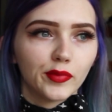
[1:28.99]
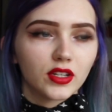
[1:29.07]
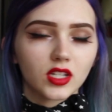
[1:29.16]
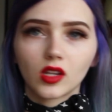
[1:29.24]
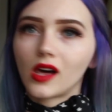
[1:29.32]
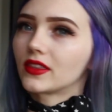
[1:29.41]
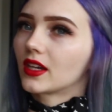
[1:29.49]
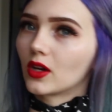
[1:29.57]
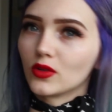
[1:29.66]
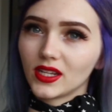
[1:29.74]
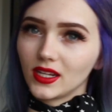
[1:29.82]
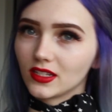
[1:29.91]
there's a lot that
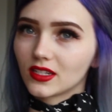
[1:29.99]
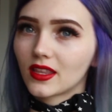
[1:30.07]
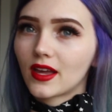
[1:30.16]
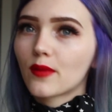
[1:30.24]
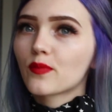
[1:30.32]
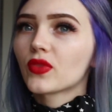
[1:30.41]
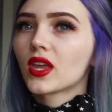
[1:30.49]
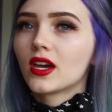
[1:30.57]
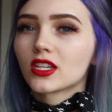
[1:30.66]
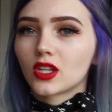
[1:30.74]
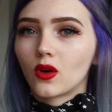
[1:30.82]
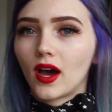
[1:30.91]
goes into them.
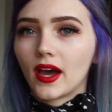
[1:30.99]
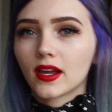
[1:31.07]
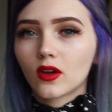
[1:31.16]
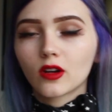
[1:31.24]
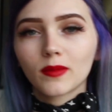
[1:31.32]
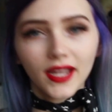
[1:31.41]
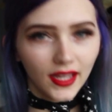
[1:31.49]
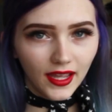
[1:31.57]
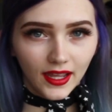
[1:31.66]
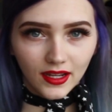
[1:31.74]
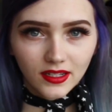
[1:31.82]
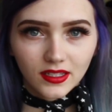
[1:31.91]
So I go to my
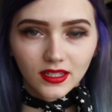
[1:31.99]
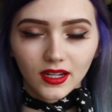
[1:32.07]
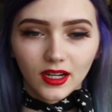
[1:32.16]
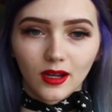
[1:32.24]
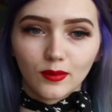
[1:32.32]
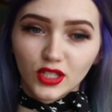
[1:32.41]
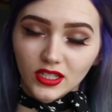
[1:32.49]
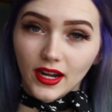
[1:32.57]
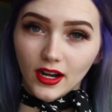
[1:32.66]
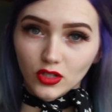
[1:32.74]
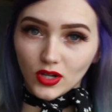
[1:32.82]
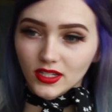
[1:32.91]
aunt. She's a
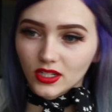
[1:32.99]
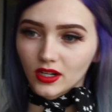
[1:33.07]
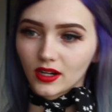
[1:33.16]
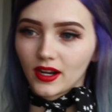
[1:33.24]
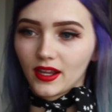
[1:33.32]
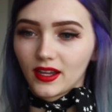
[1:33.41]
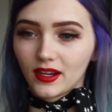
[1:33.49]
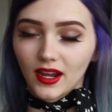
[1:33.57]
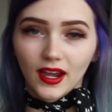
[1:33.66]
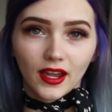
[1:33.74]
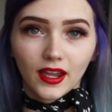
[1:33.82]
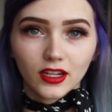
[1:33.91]
hairdresser and
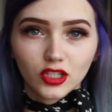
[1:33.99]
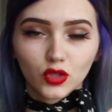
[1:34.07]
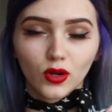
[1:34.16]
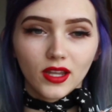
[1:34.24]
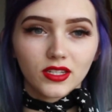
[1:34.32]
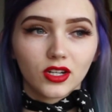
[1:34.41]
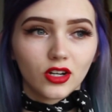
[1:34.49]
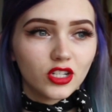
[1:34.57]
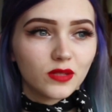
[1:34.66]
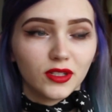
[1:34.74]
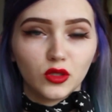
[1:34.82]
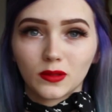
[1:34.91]
I trust her.
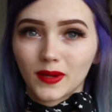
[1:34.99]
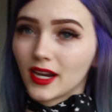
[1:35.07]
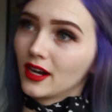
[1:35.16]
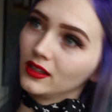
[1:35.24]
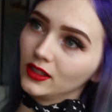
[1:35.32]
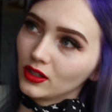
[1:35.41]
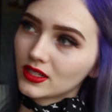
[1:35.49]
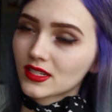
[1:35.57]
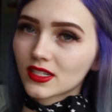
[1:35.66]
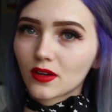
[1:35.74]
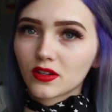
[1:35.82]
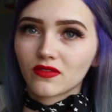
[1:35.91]
She's been doing my hair literally
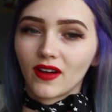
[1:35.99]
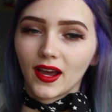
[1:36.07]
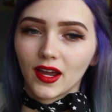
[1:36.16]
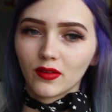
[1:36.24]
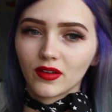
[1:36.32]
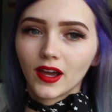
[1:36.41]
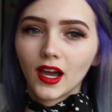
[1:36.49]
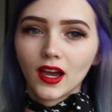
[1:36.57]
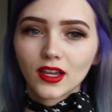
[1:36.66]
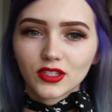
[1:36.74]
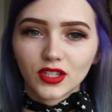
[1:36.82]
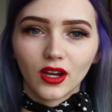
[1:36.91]
since I was 5,
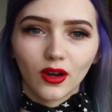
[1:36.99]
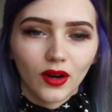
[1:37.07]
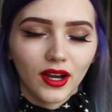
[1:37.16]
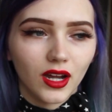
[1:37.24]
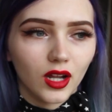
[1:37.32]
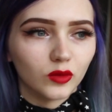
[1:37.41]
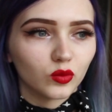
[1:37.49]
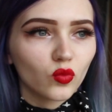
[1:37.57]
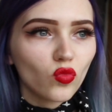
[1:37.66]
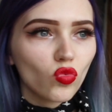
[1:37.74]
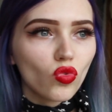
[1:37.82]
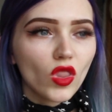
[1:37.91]
so
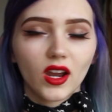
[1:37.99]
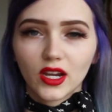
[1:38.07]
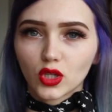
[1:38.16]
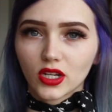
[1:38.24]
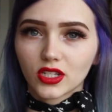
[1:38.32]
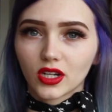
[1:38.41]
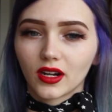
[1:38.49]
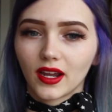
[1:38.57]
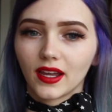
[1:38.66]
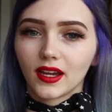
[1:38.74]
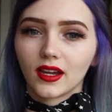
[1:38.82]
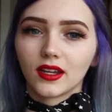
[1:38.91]
I trust her,
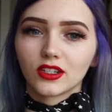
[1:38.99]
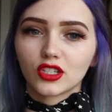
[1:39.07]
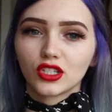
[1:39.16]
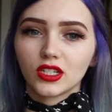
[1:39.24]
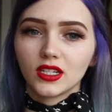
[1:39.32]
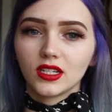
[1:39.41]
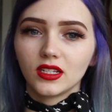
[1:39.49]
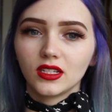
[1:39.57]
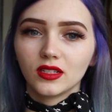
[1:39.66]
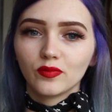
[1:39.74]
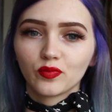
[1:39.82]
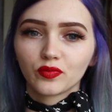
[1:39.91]
and
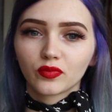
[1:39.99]
she